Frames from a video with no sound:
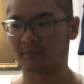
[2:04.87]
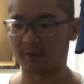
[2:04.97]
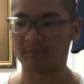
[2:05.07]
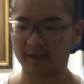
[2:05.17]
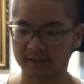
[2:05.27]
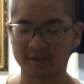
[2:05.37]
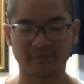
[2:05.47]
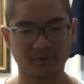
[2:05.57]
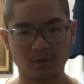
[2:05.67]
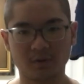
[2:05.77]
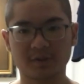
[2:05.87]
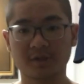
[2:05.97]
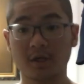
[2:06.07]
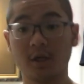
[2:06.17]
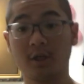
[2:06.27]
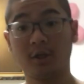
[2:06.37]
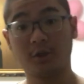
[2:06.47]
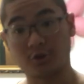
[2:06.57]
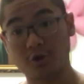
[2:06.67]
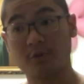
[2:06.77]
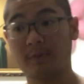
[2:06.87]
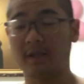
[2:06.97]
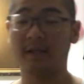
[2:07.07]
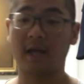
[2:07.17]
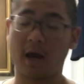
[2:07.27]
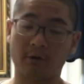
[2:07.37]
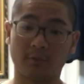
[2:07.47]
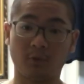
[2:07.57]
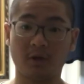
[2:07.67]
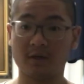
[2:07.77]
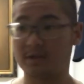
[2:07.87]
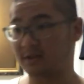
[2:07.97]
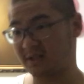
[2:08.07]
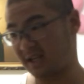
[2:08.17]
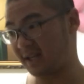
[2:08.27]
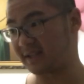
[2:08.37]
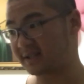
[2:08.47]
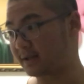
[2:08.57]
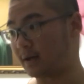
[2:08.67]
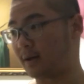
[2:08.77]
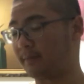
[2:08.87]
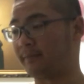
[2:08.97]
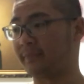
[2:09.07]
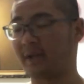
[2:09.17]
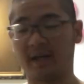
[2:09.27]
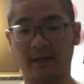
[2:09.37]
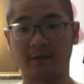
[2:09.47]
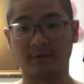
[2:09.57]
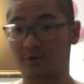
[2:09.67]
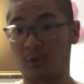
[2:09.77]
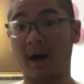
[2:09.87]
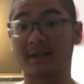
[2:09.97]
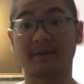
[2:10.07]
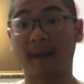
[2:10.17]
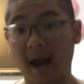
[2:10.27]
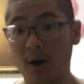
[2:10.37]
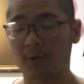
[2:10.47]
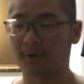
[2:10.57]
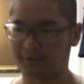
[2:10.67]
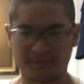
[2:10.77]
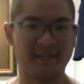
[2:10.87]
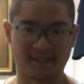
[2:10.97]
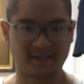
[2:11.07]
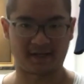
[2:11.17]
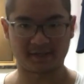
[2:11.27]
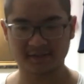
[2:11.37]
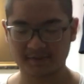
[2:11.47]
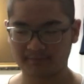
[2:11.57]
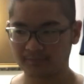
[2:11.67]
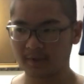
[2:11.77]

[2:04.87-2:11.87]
But mainly, of course, Germany, how it was, its Hitler's rise to power, these things,